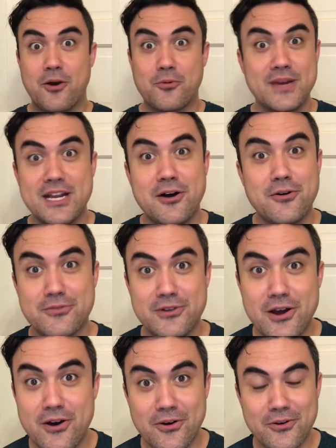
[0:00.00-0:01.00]
We don't
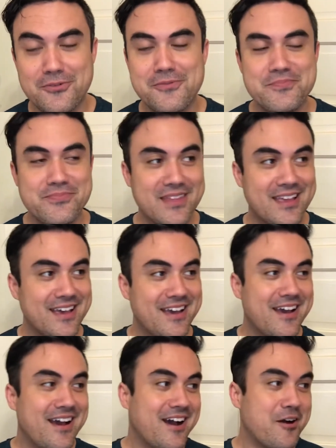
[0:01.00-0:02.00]
know
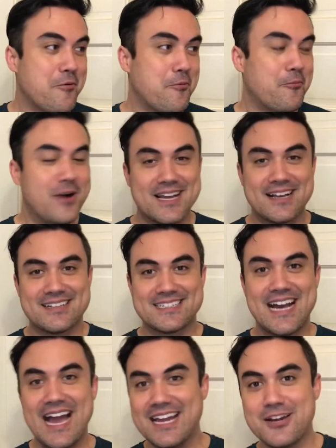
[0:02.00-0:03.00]
what
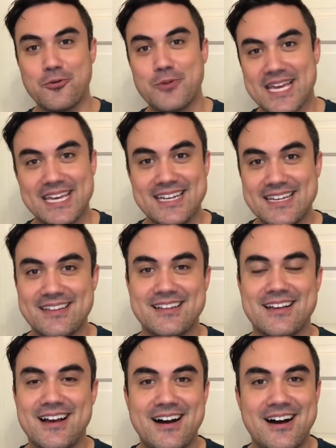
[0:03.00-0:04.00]
kind of wicked.
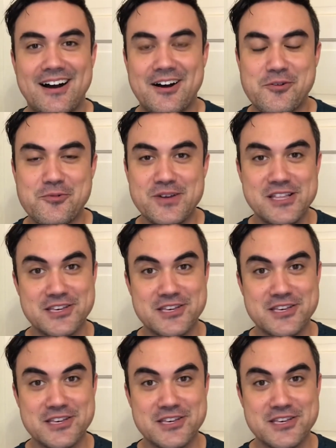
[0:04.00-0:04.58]
We